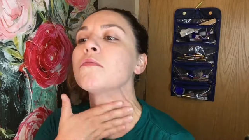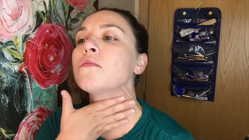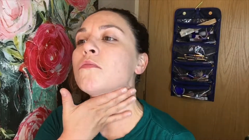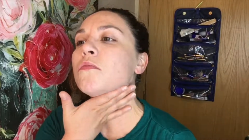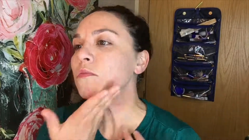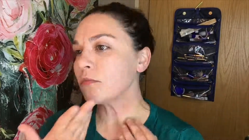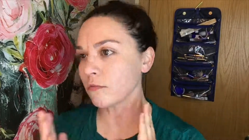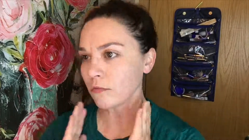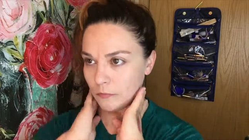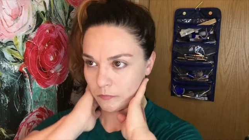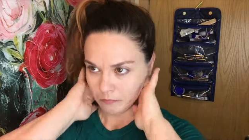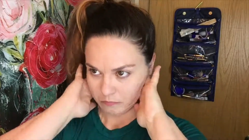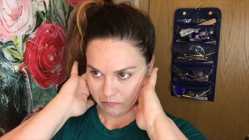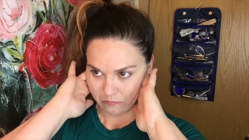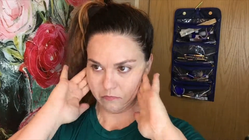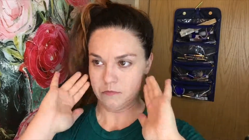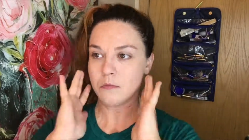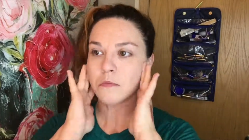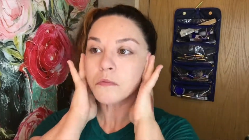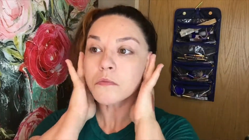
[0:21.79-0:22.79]
an even
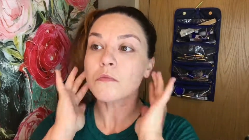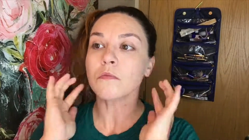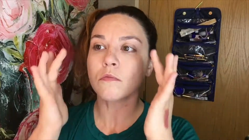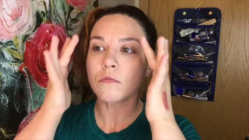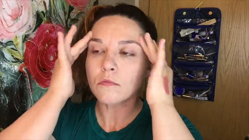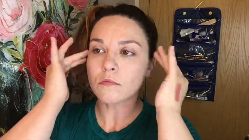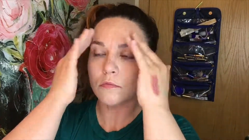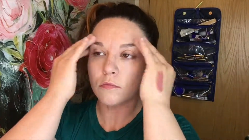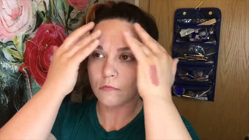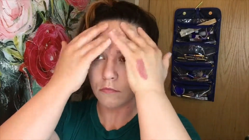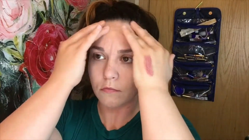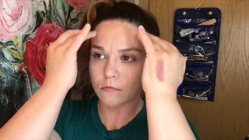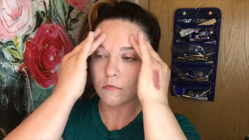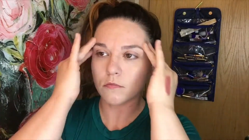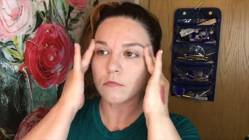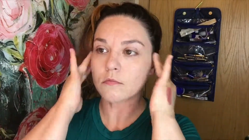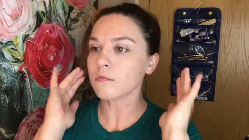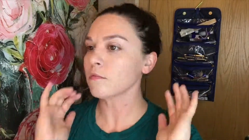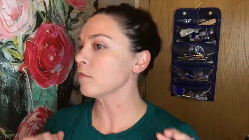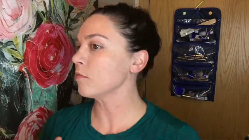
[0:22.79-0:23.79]
better job, and I
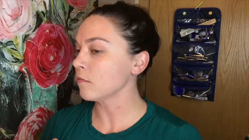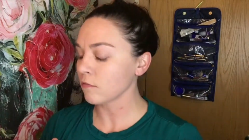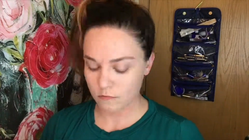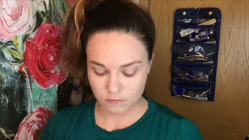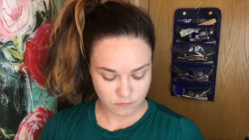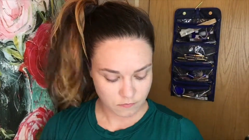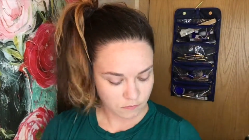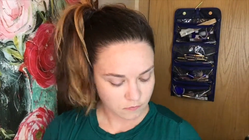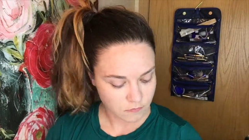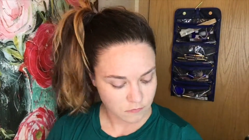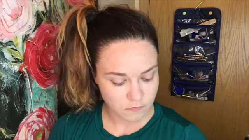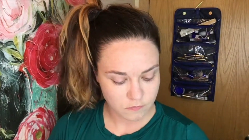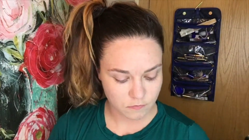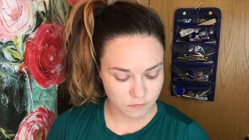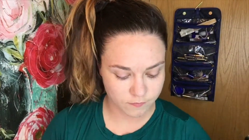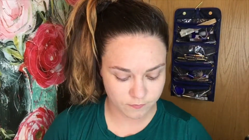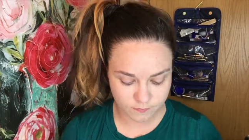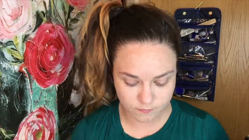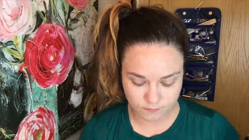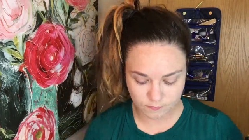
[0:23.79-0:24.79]
might get into that
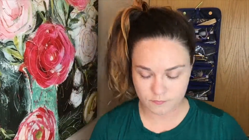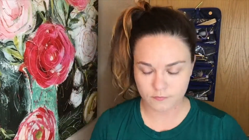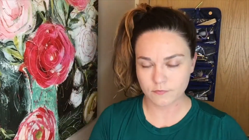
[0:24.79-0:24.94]
soon, but